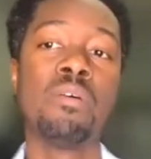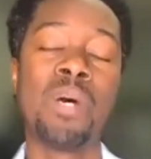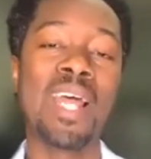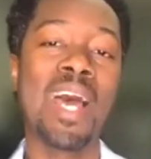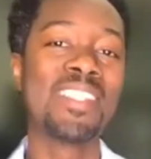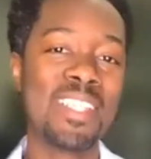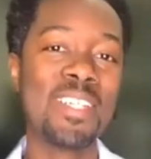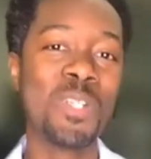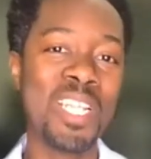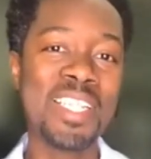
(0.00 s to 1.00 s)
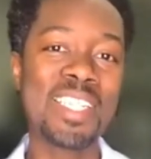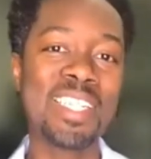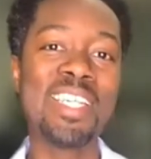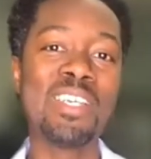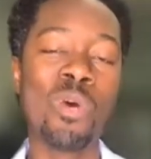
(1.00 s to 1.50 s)
but I still listen
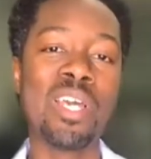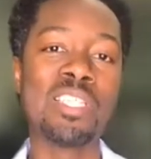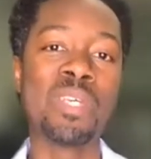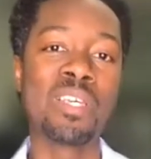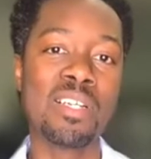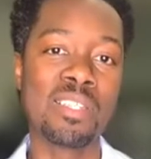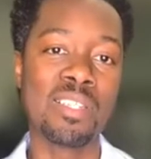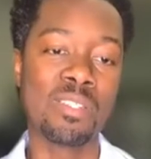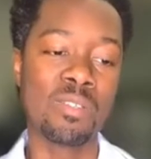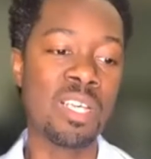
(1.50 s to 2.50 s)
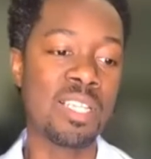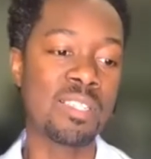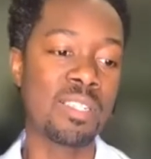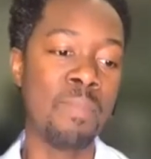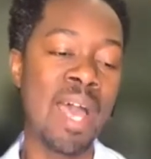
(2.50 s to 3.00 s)
anyways, because it's, it's
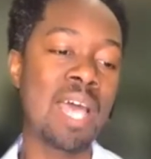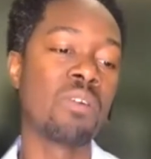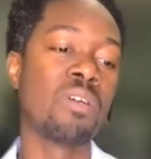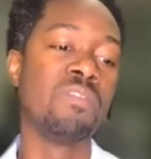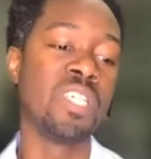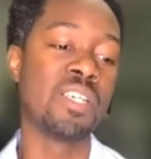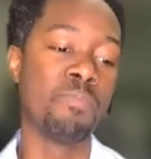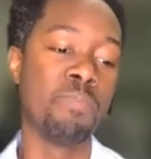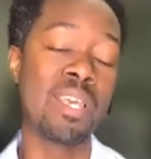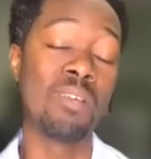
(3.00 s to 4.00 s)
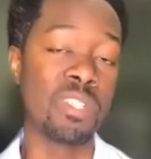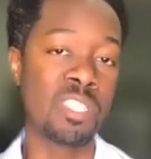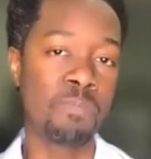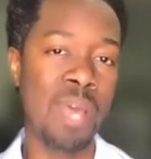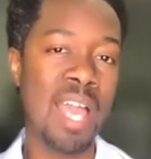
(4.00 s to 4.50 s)
a matter of just being
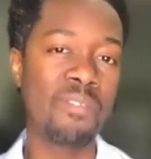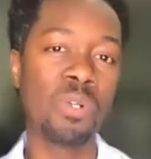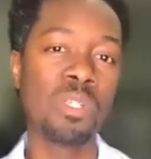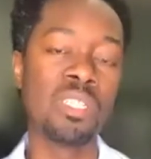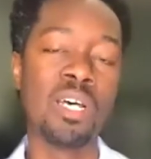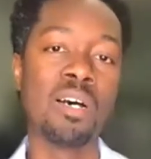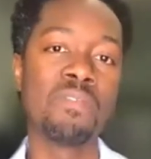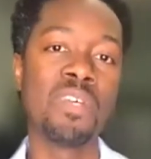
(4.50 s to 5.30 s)
respectful enough